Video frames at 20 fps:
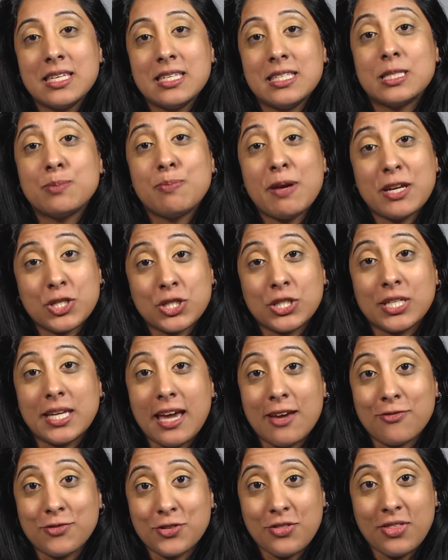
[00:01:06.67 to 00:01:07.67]
especially
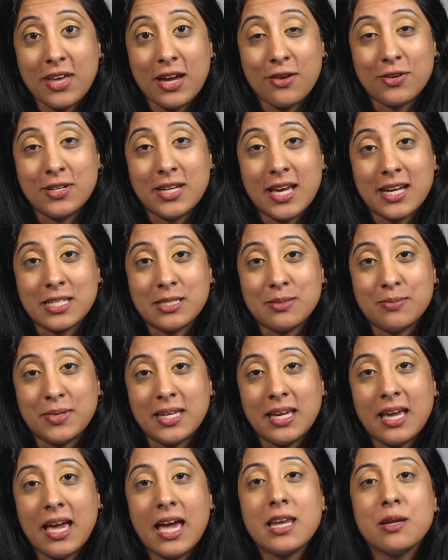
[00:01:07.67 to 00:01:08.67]
after
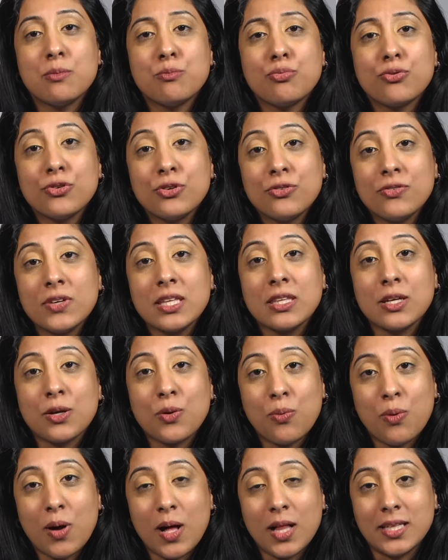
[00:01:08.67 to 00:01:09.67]
thyroidectomy, and improving the
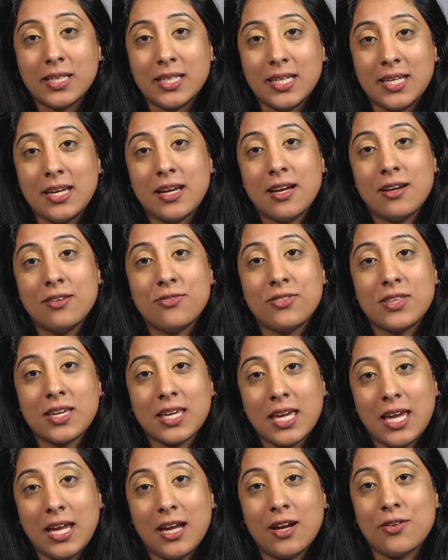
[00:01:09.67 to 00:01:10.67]
quality of the
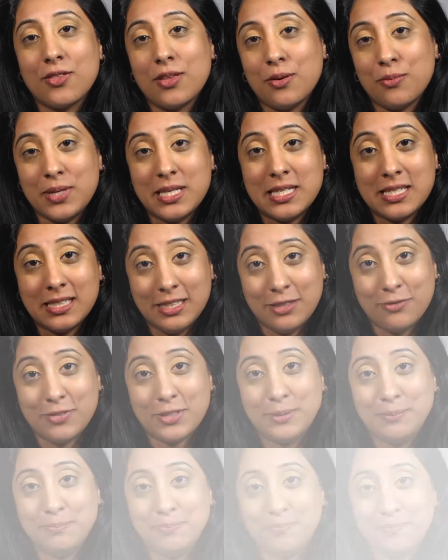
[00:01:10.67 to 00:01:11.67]
care that we deliver.